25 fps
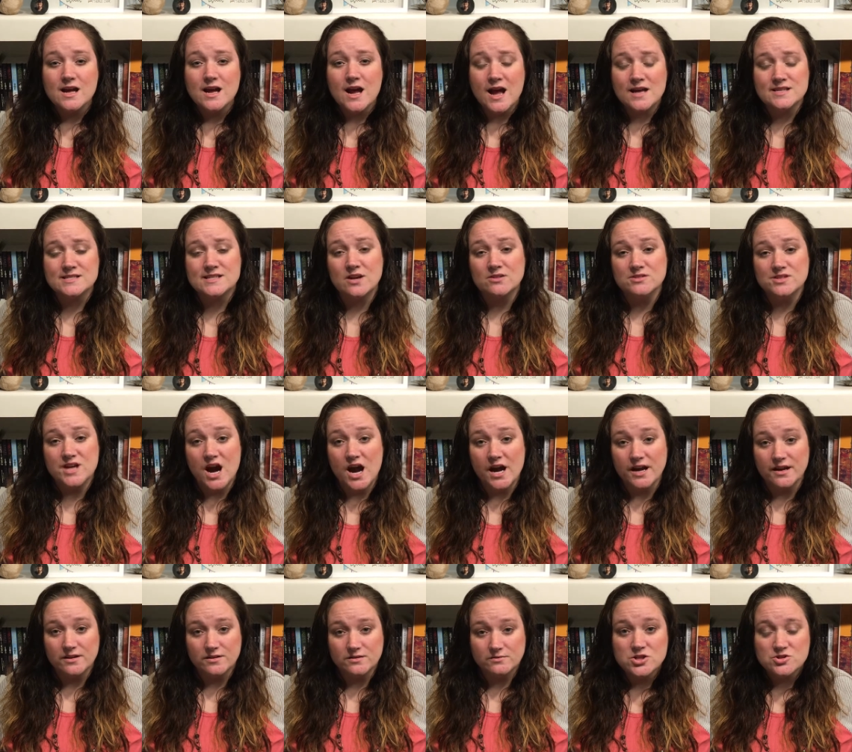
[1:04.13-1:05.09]
has now
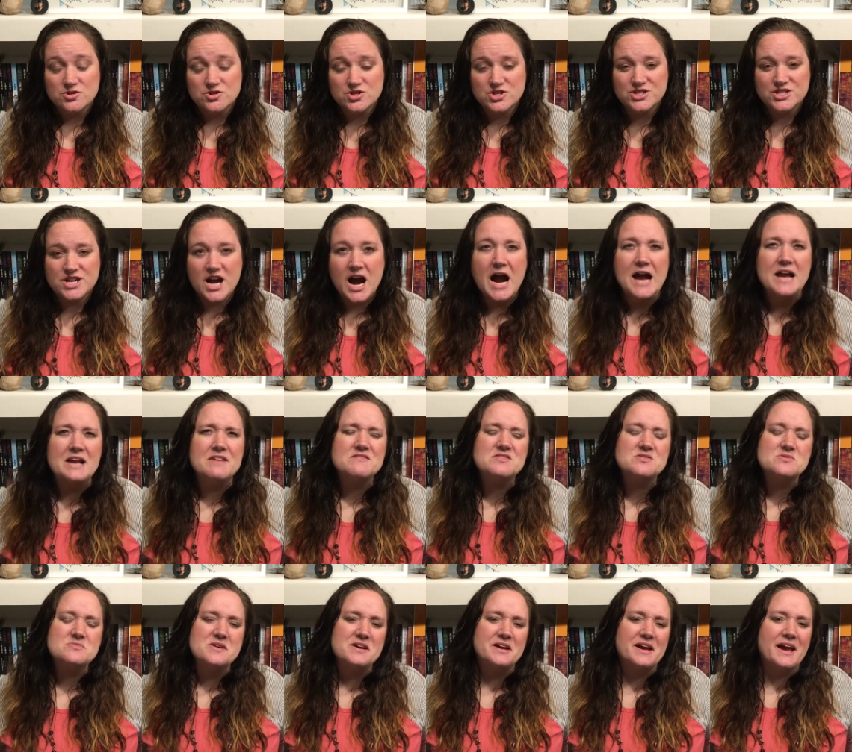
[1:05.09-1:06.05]
died. So she's kind of
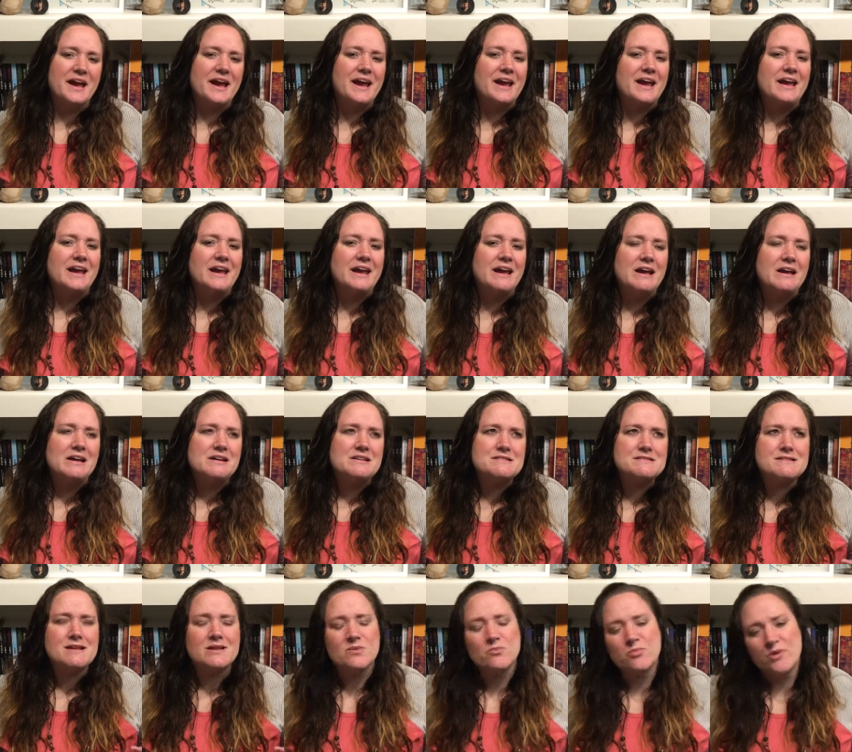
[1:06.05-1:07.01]
doing a
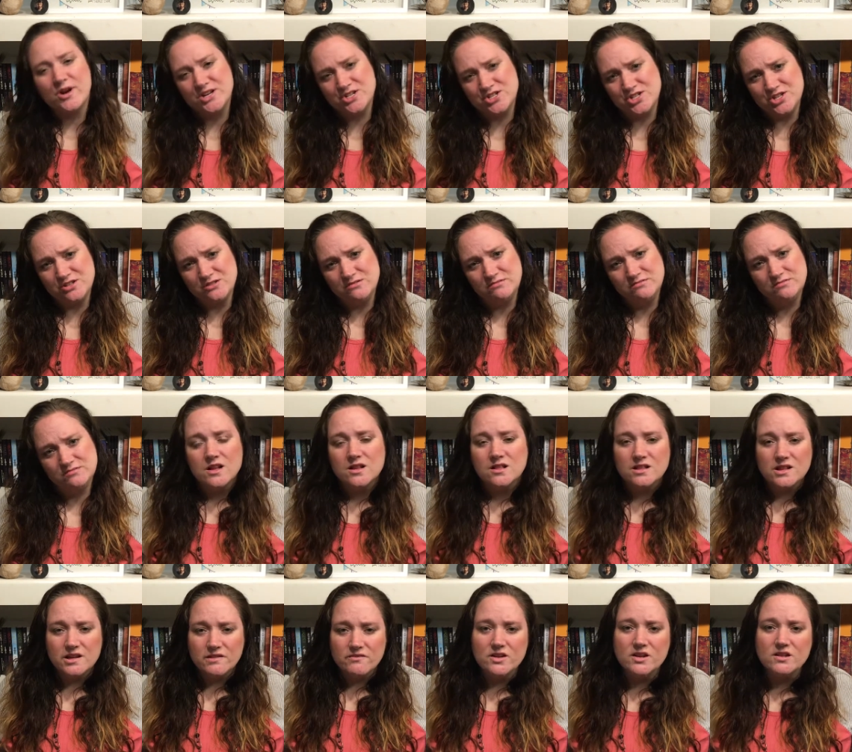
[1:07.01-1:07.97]
celebration,
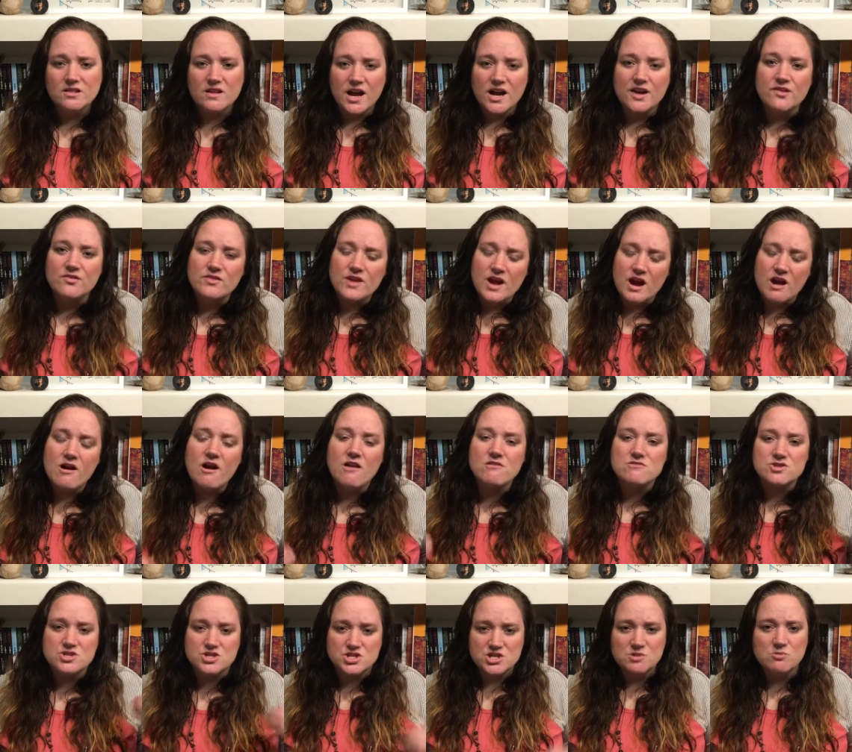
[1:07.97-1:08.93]
living life now how
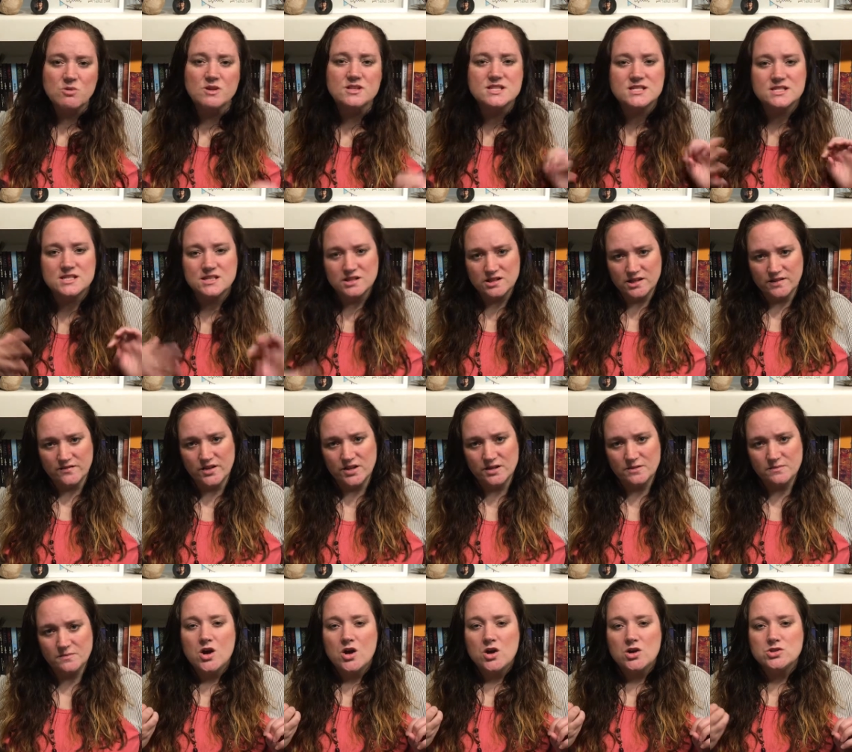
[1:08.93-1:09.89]
she wants to live
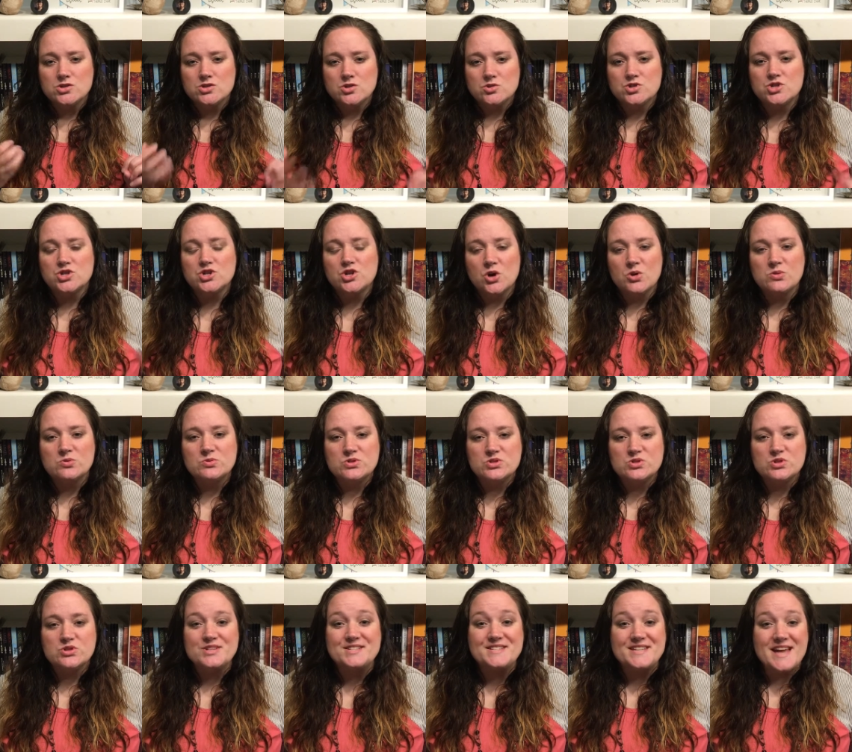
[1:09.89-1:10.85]
it. So she goes
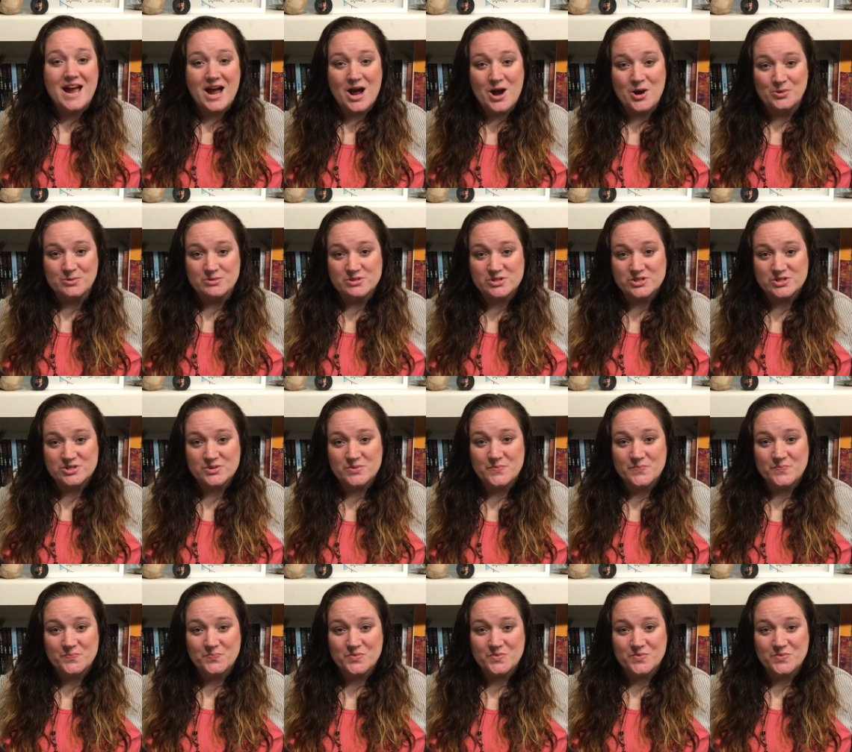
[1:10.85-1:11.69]
to this house.